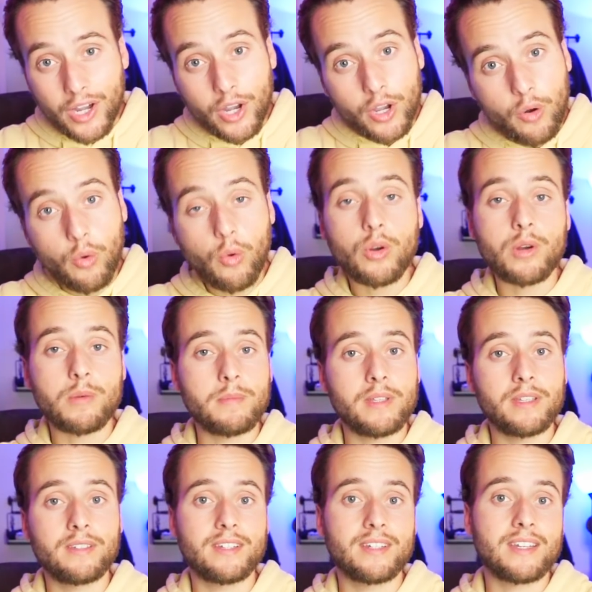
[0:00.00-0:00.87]
a quarter
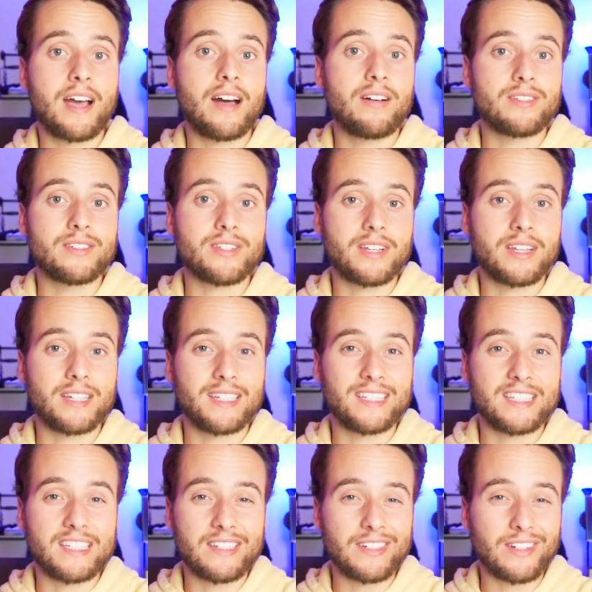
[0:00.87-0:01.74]
million dollars a
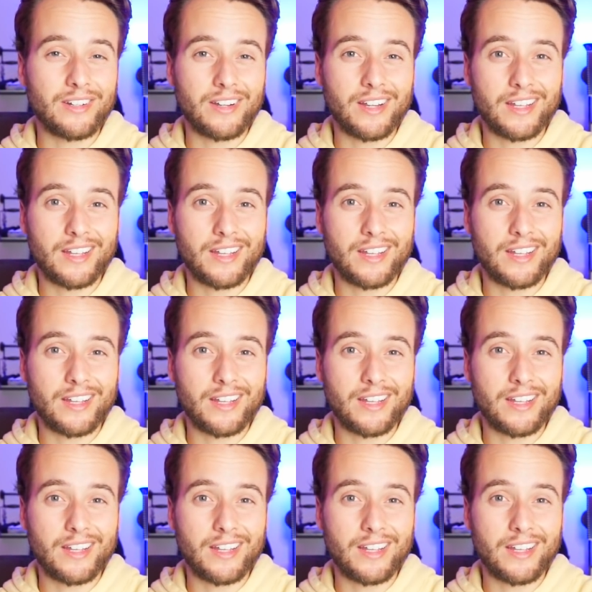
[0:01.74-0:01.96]
year,